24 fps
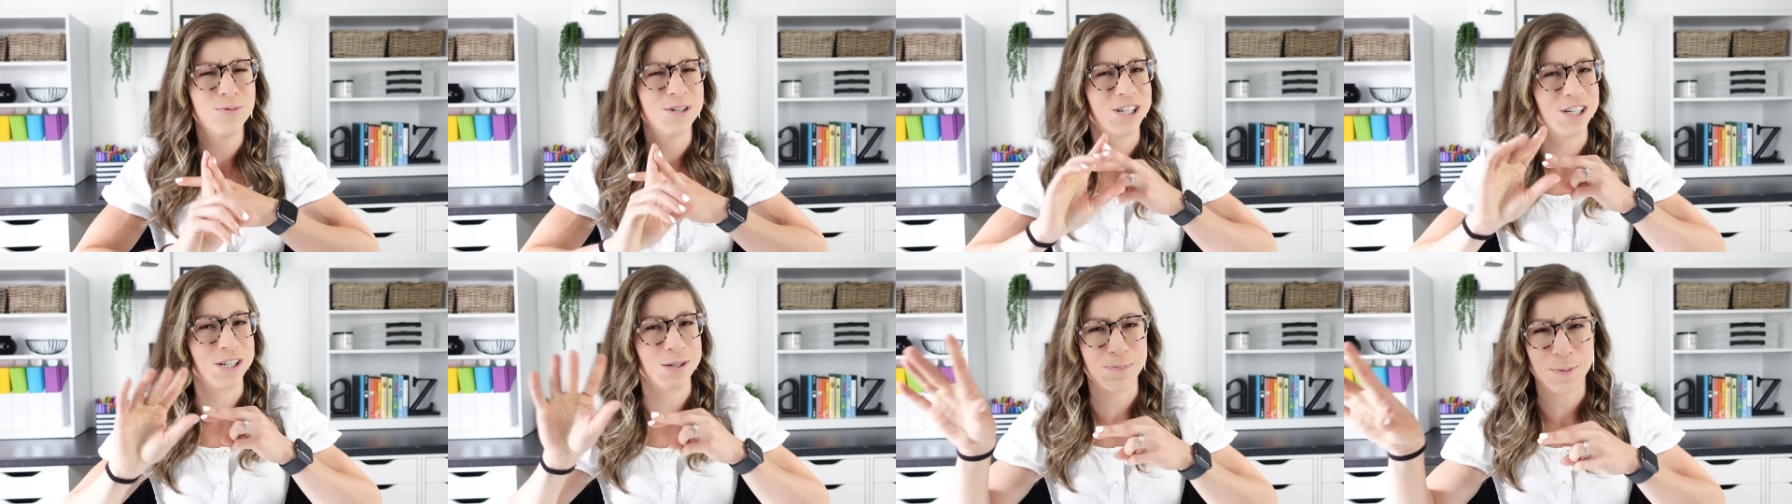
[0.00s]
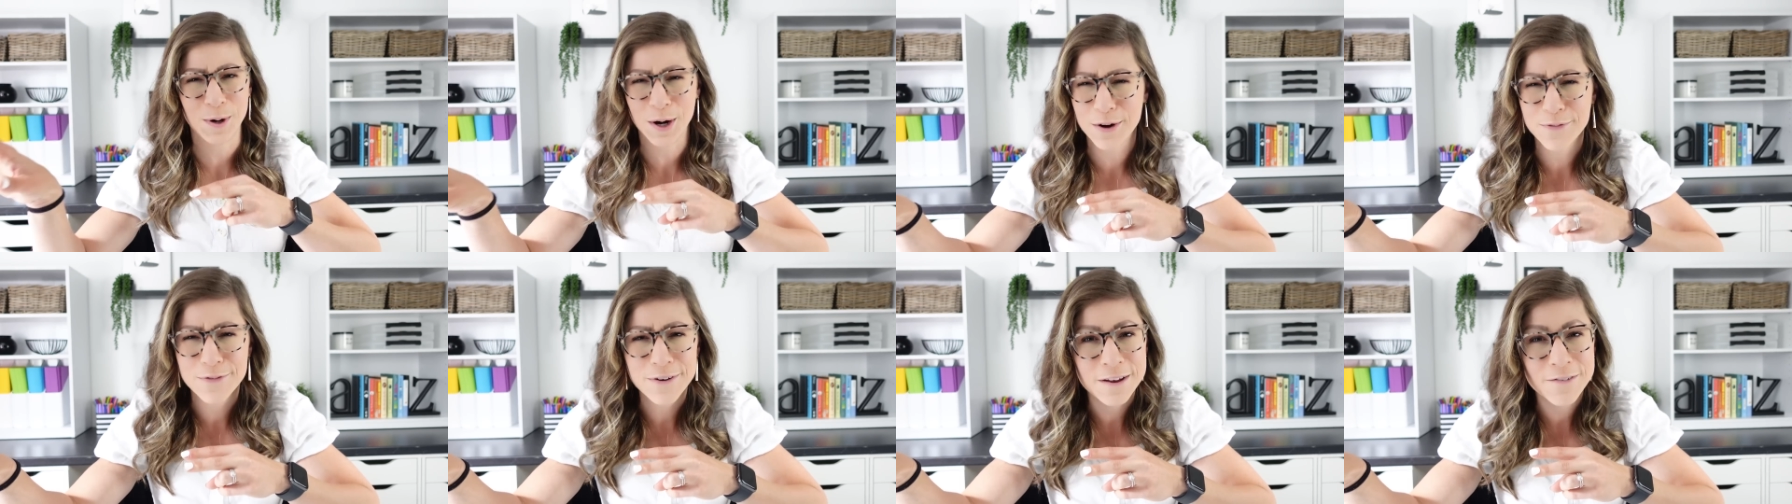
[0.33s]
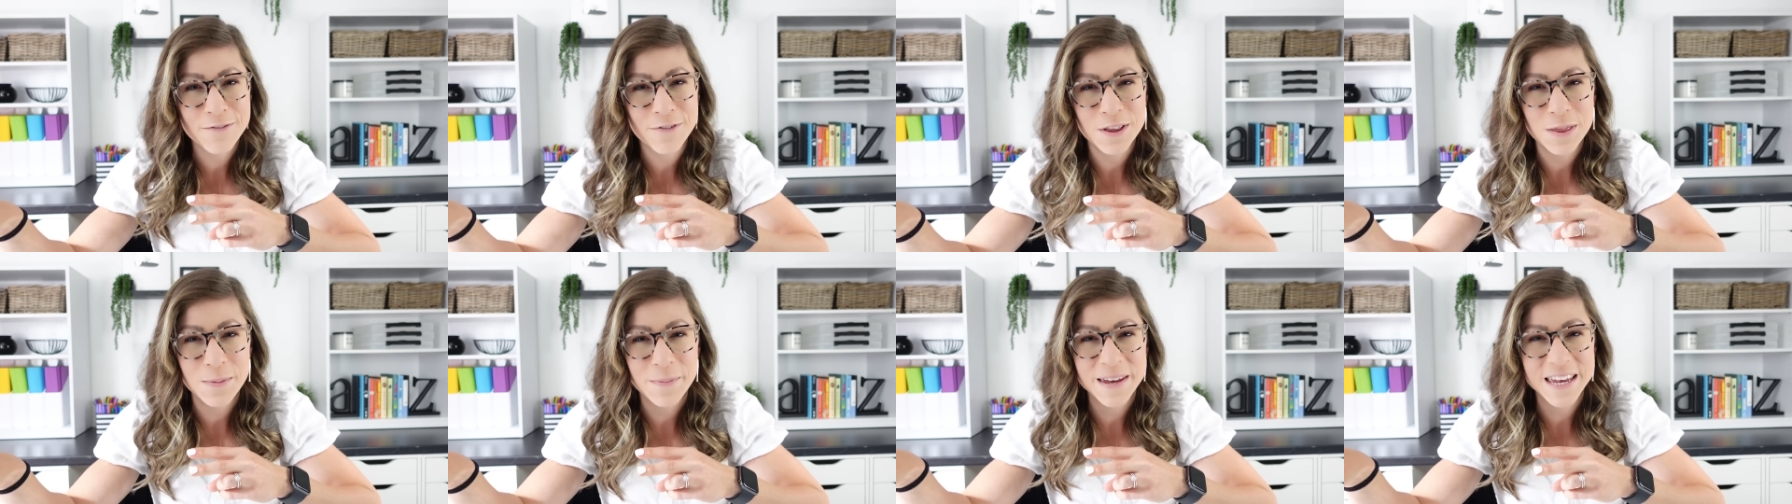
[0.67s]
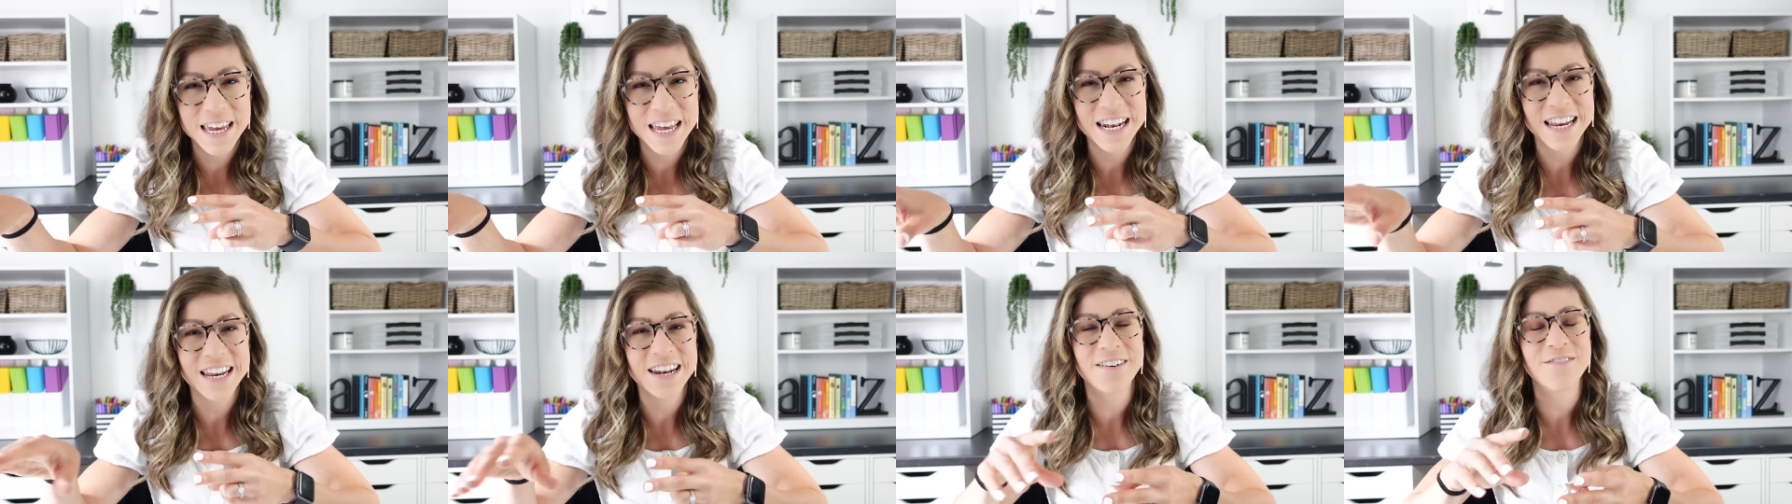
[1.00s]
which is perfect for the
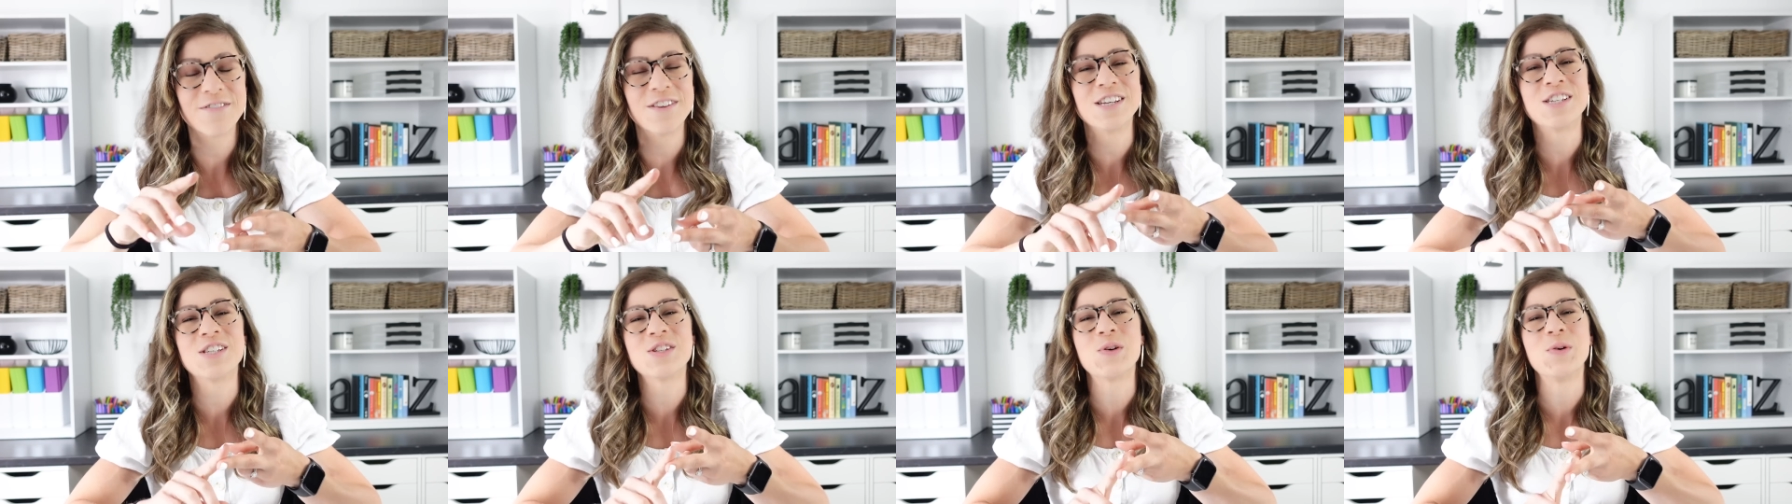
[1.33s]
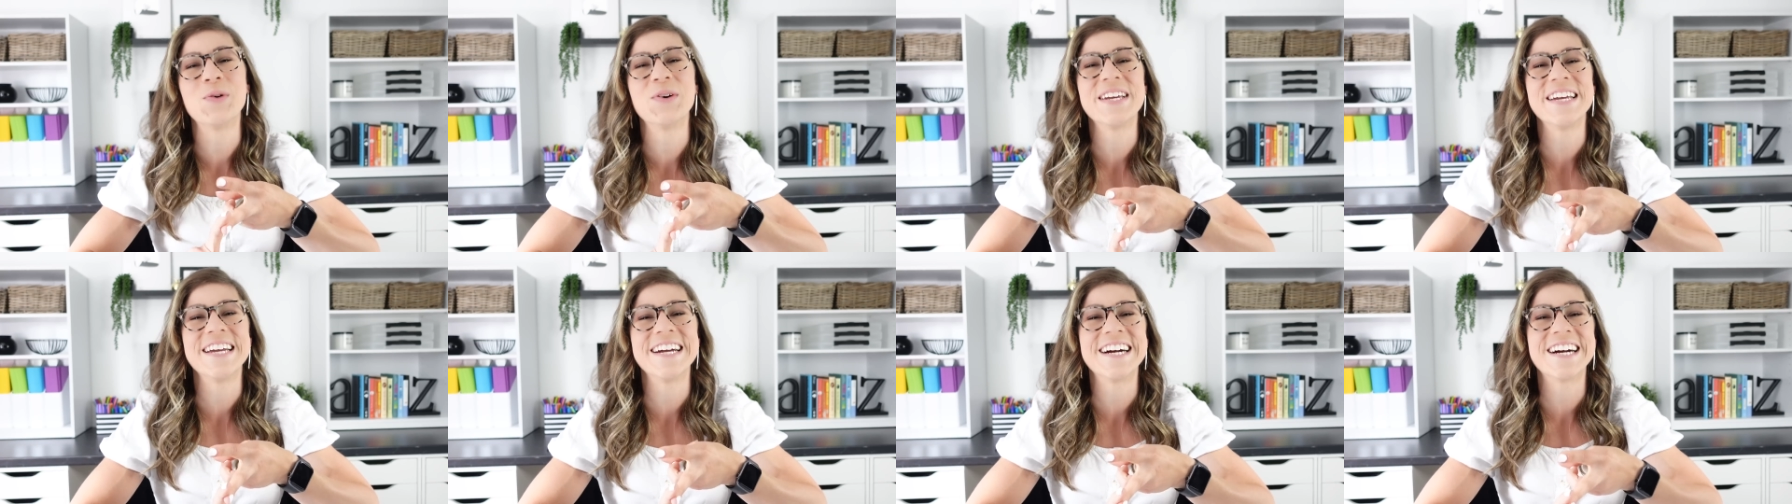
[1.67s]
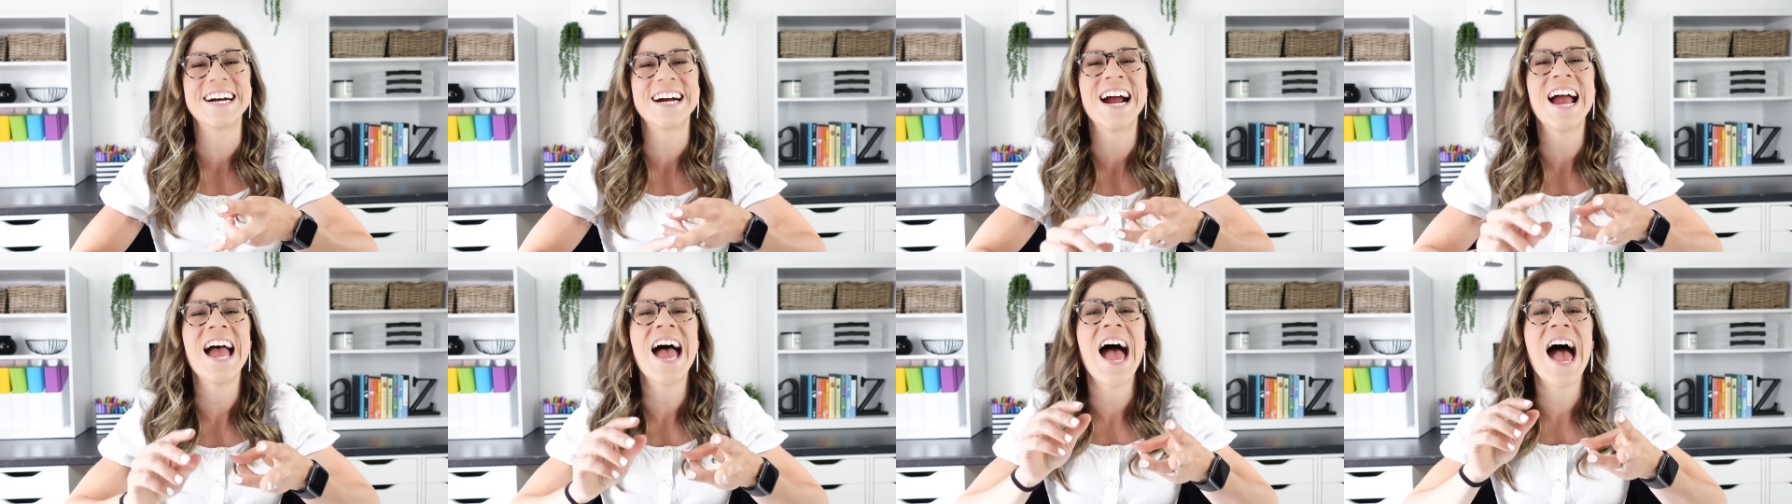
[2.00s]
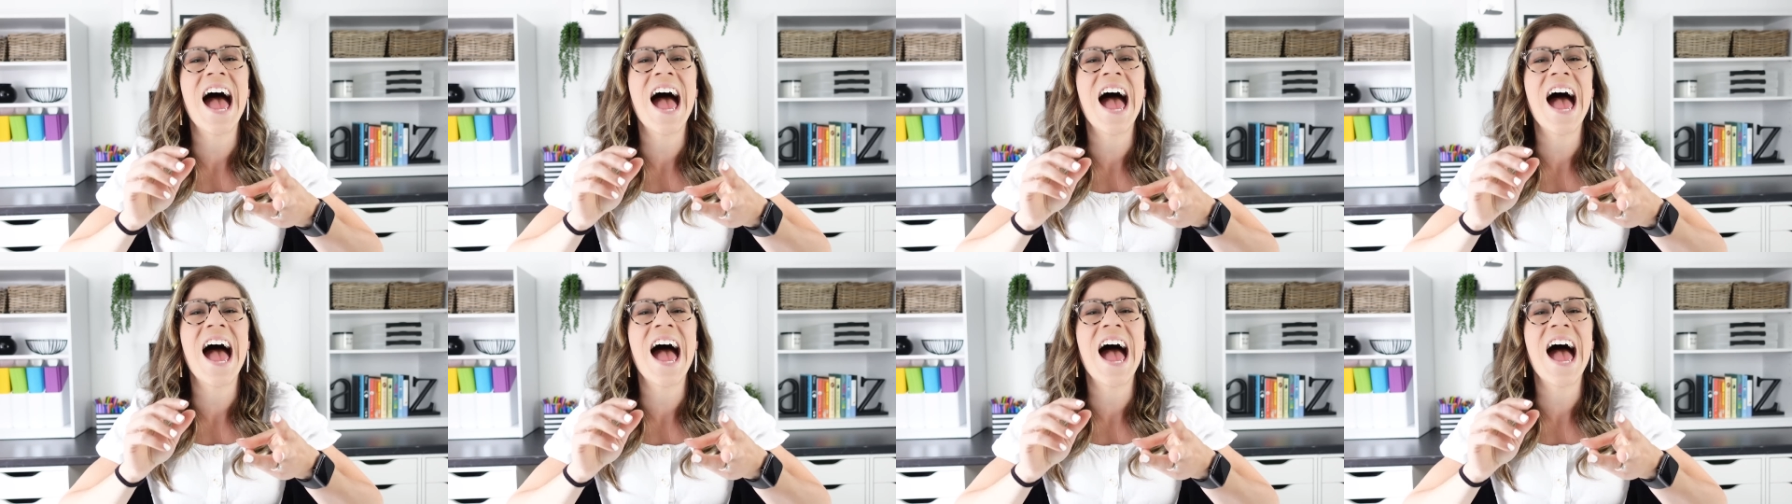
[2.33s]
beginning of the school year.